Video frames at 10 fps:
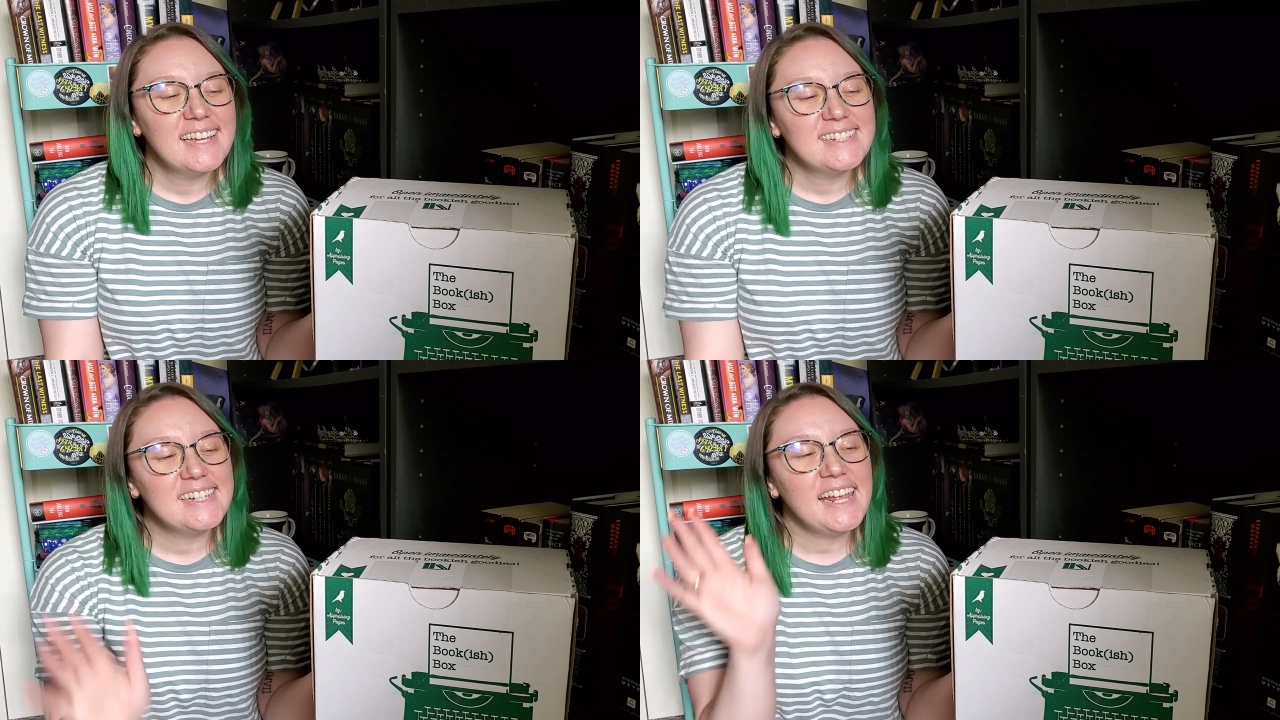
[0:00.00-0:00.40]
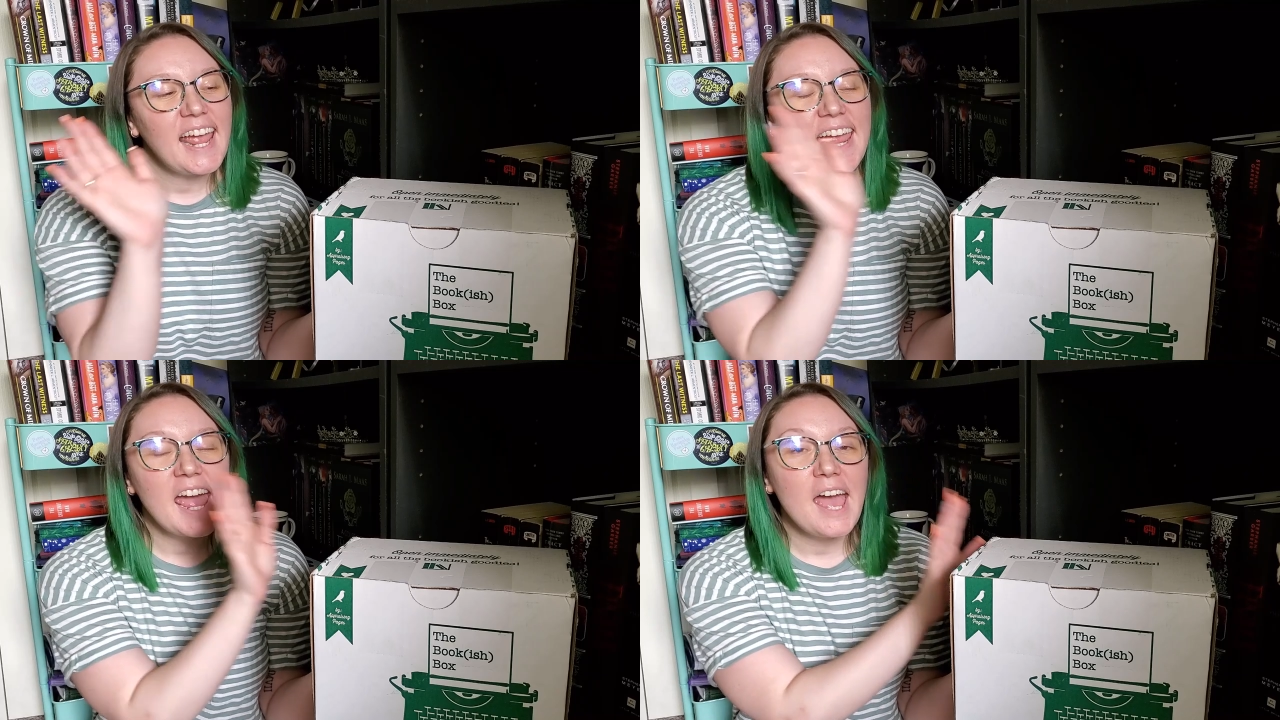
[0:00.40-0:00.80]
Today
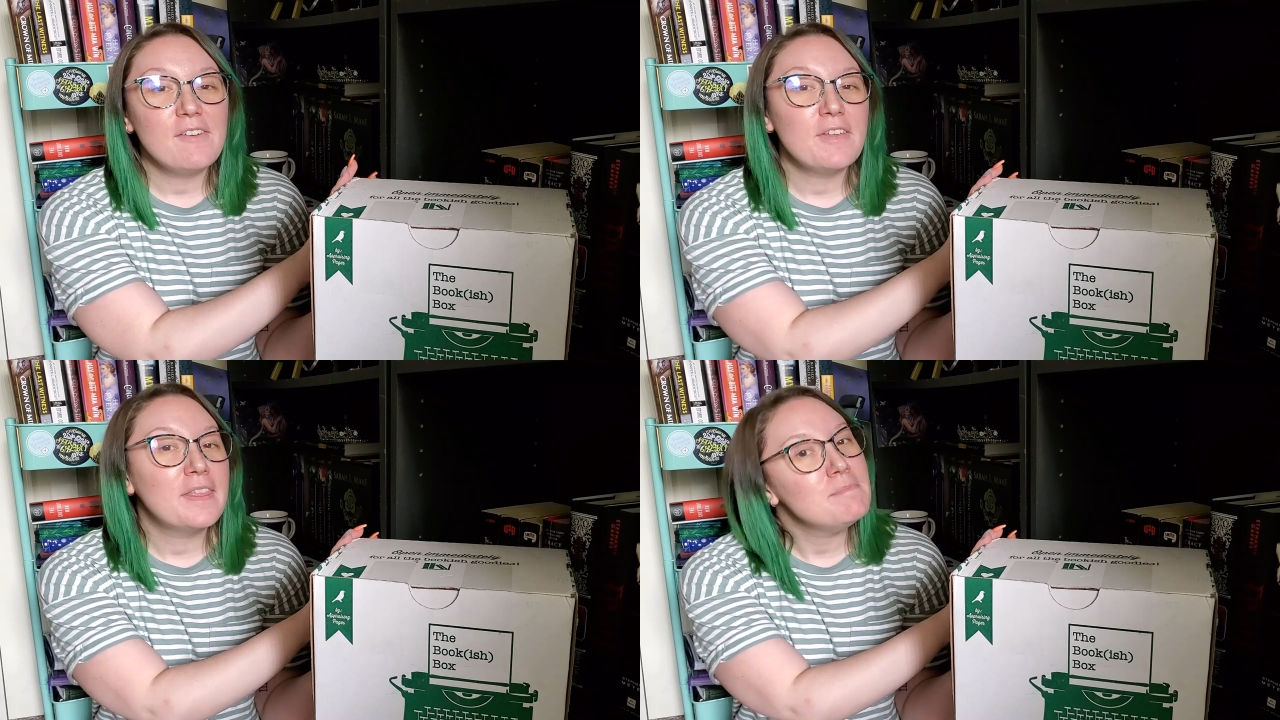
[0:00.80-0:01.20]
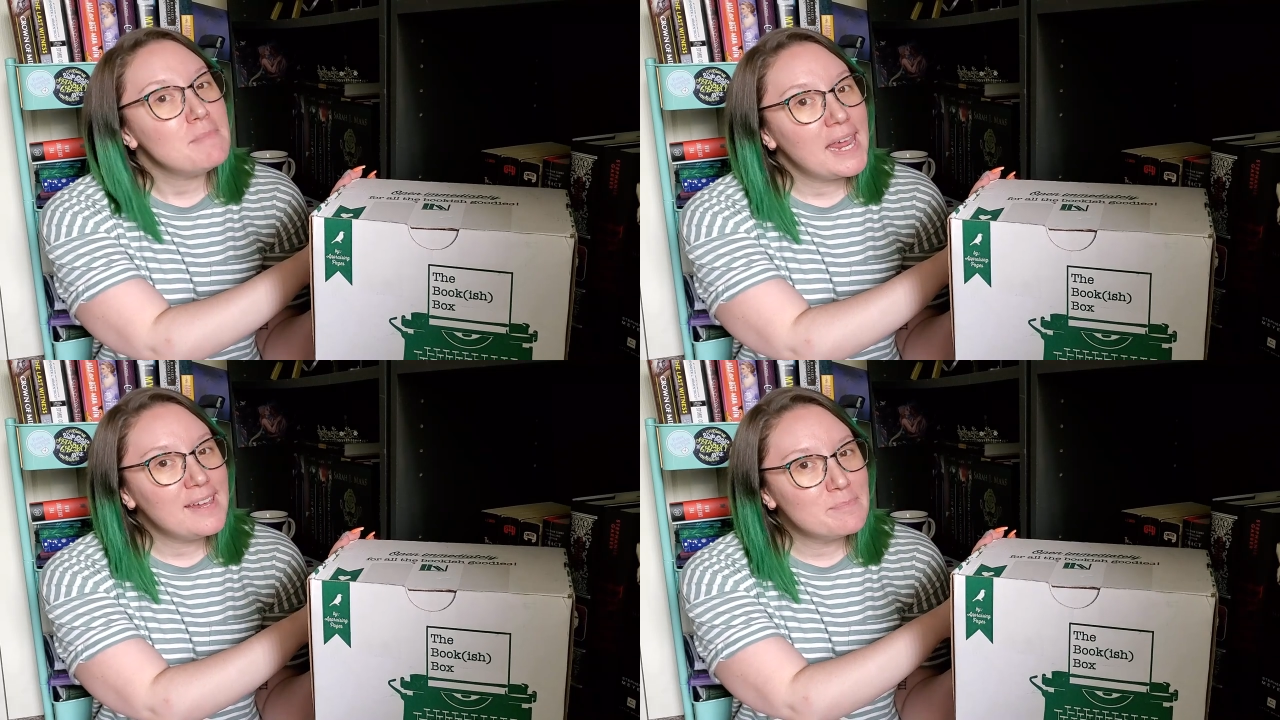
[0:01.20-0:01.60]
I have the
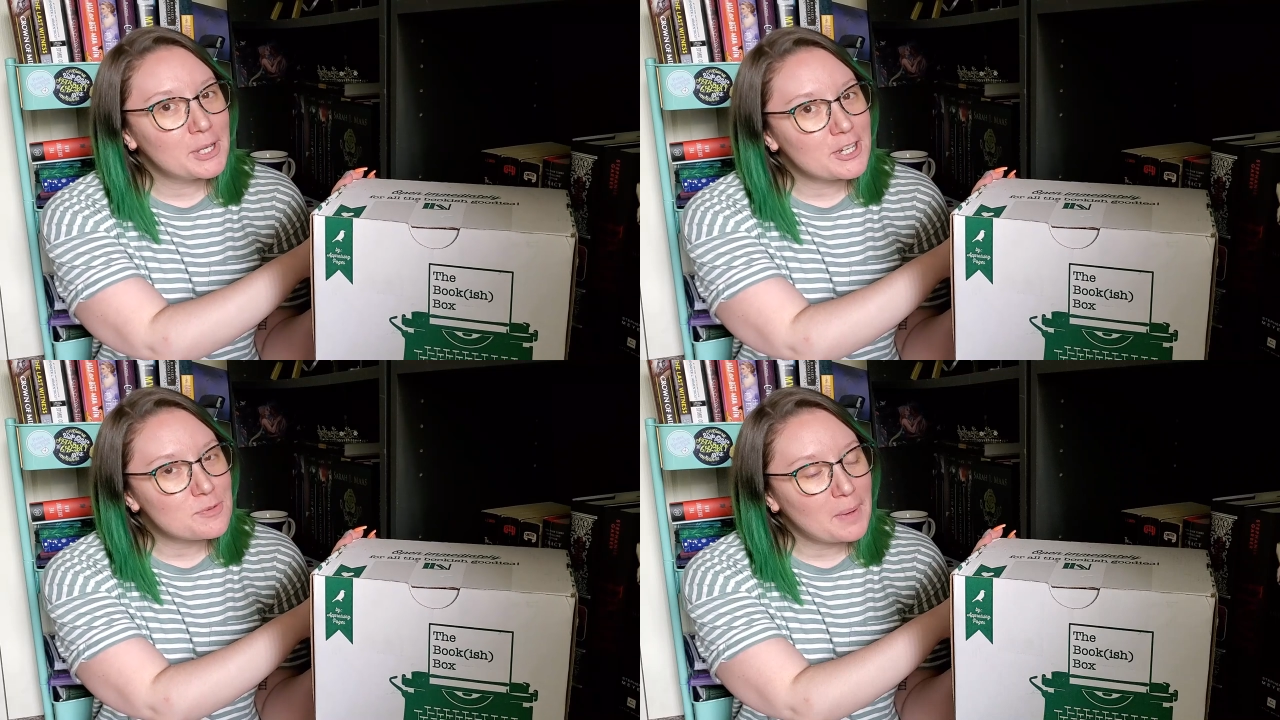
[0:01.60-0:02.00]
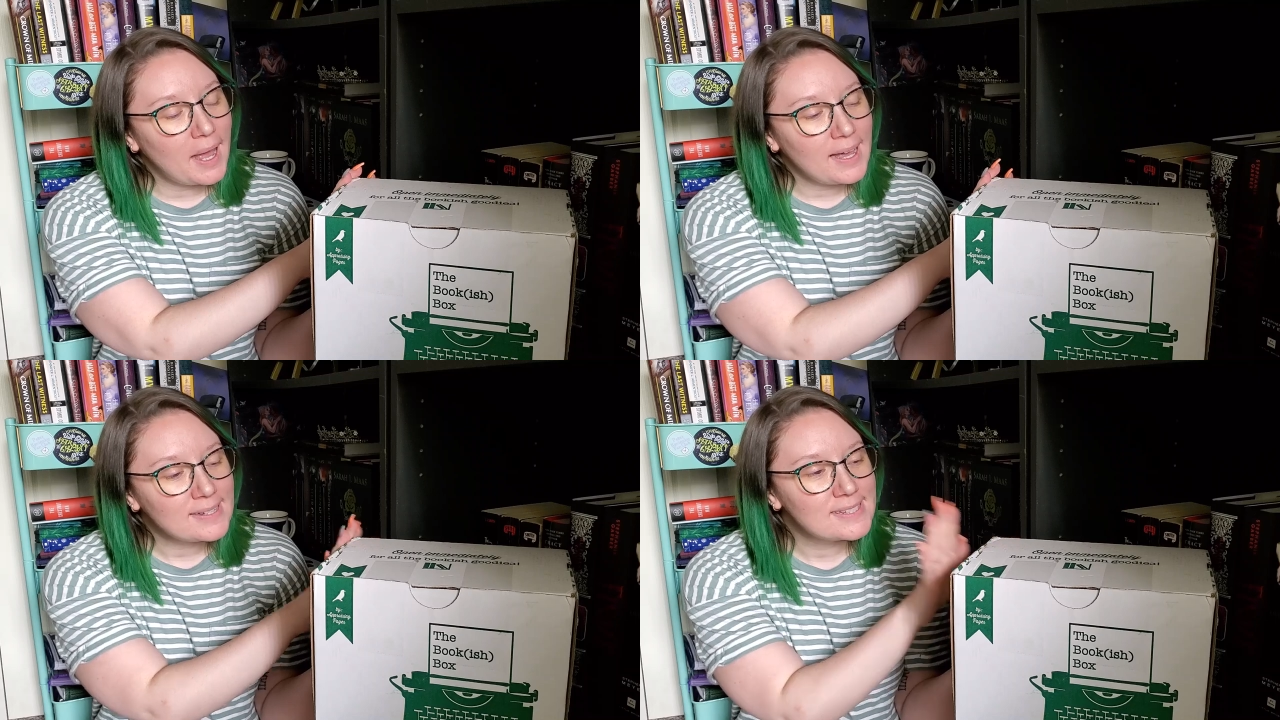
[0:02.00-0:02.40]
May Bookish
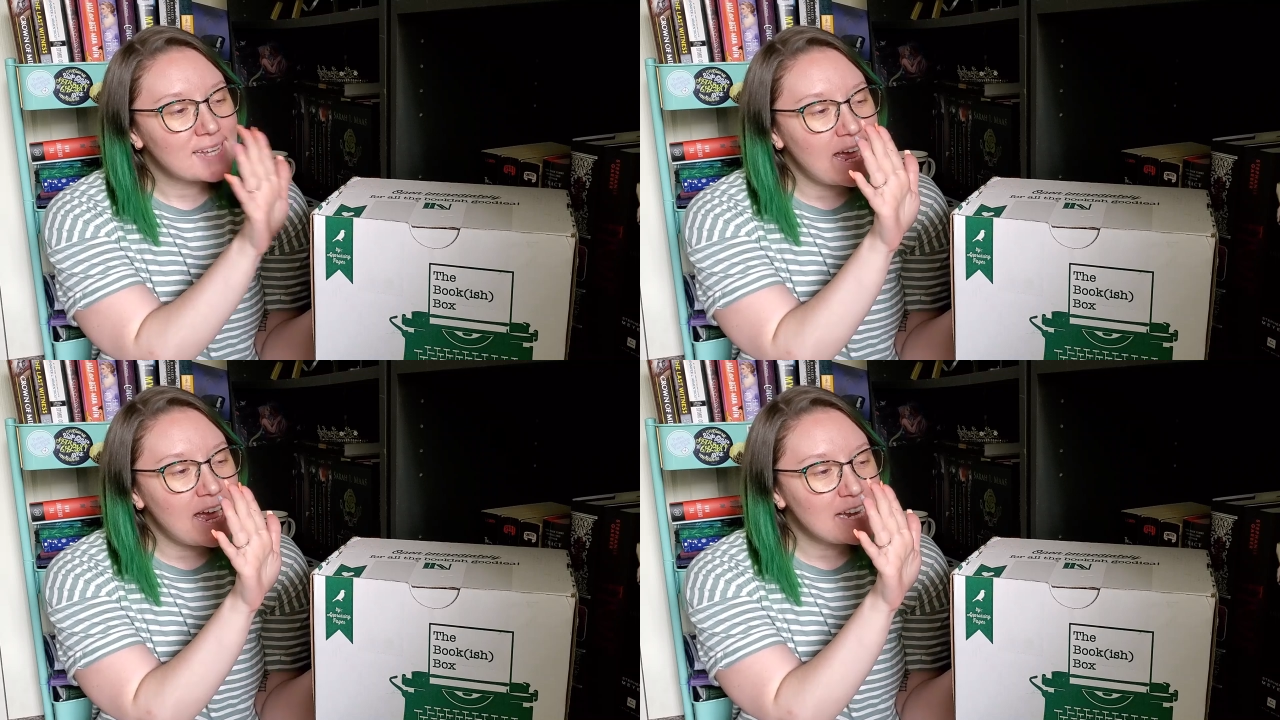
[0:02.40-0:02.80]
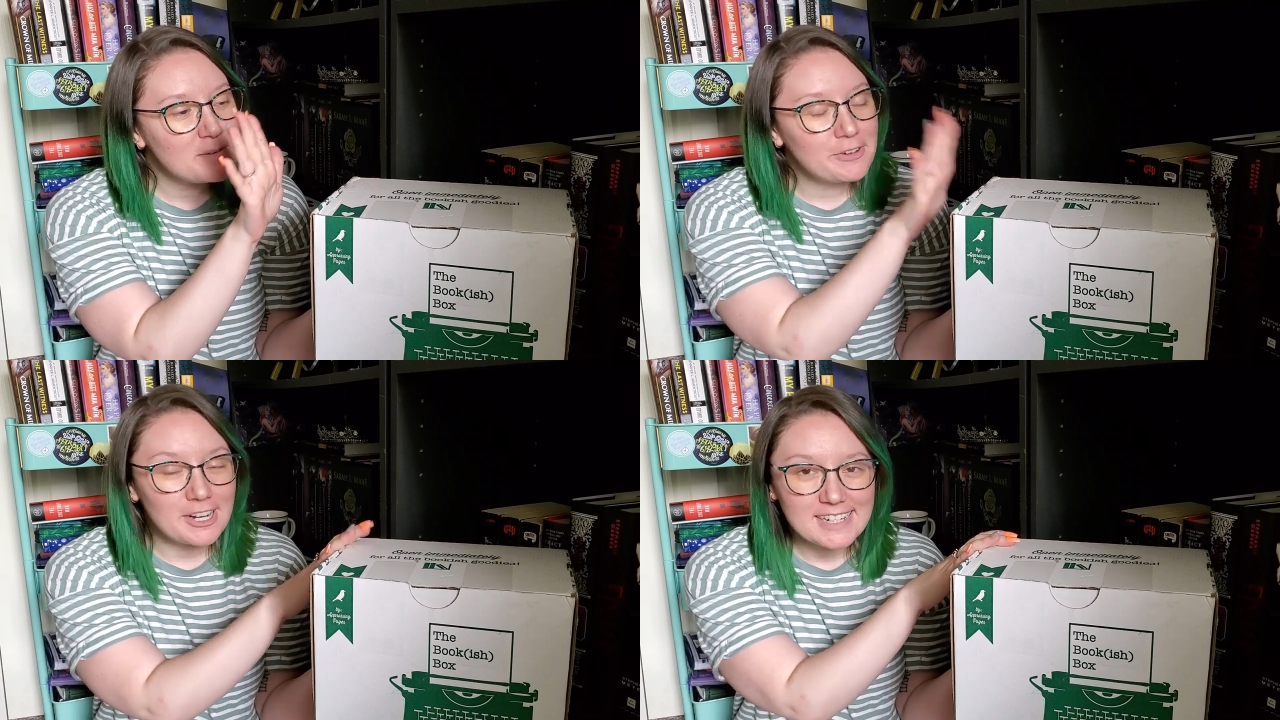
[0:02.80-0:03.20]
Box. I am
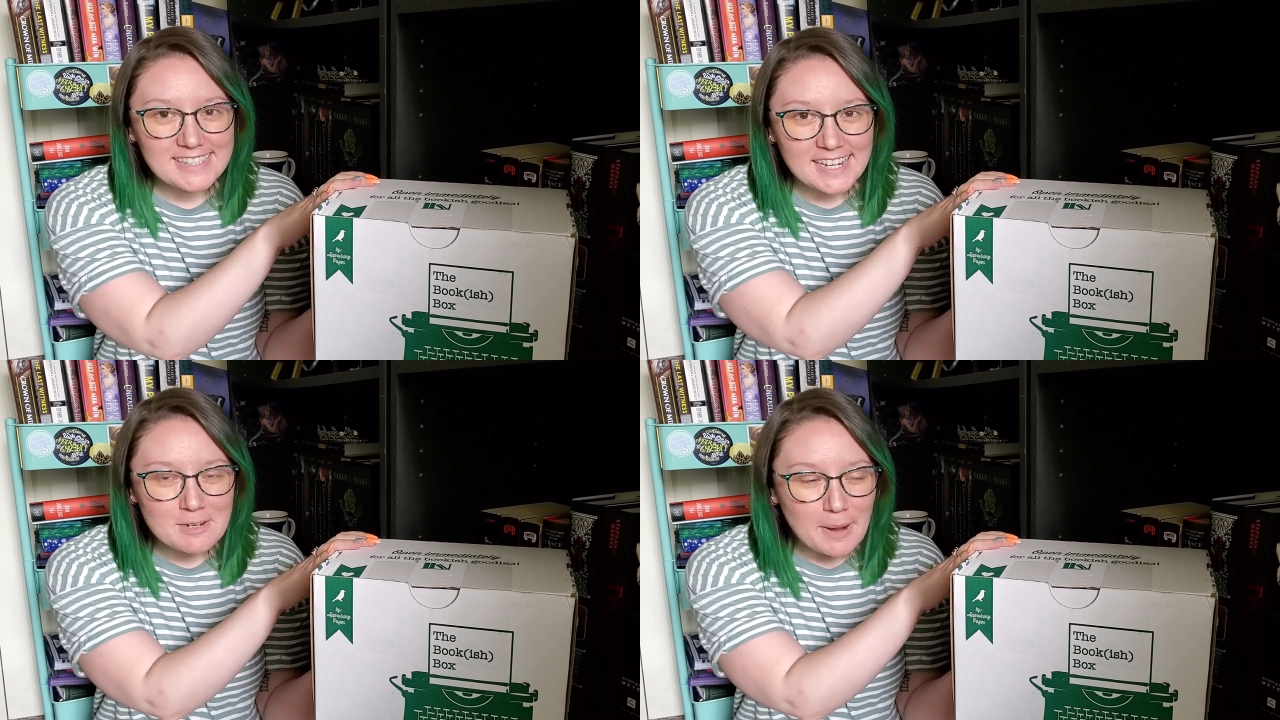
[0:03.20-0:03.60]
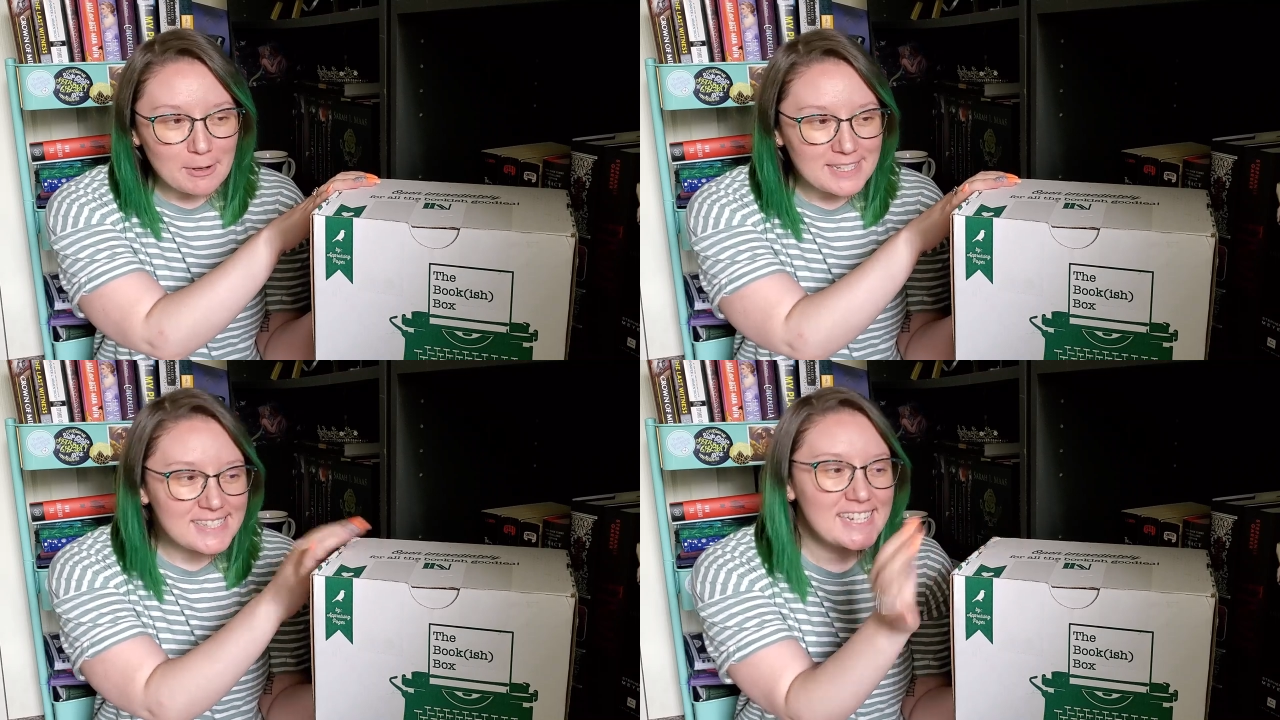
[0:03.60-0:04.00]
very excited about
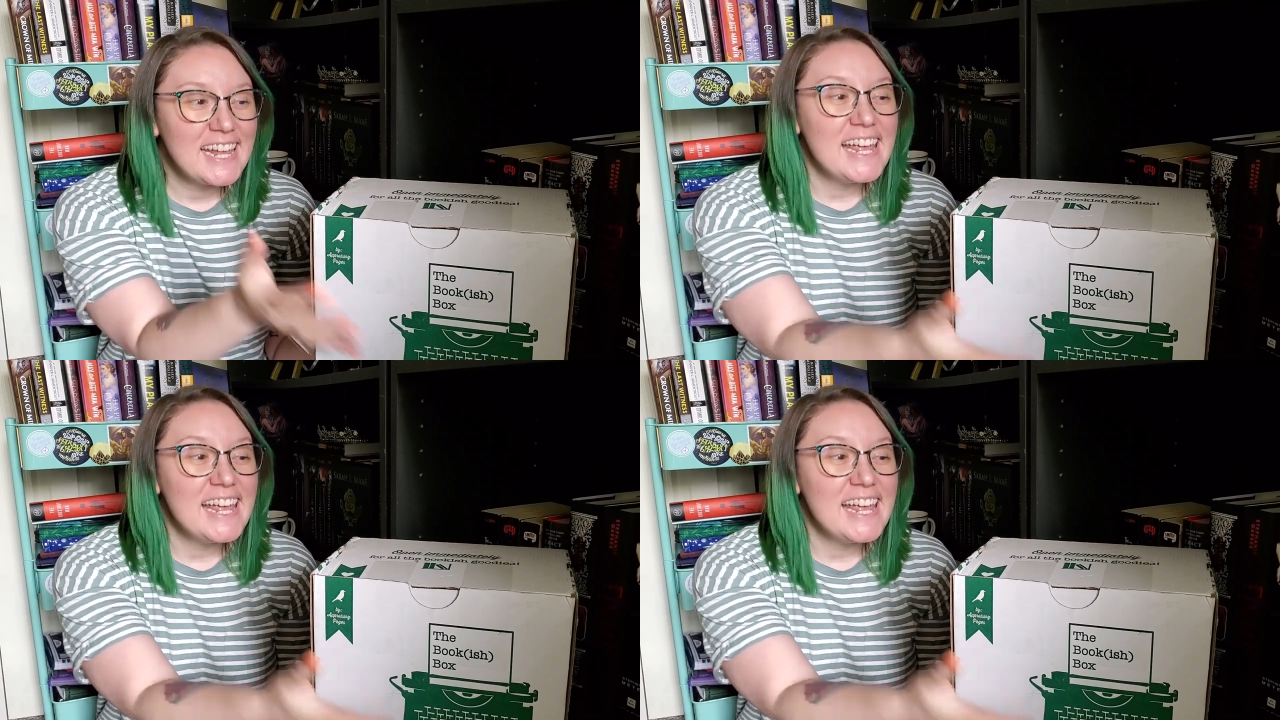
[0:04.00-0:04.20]
it.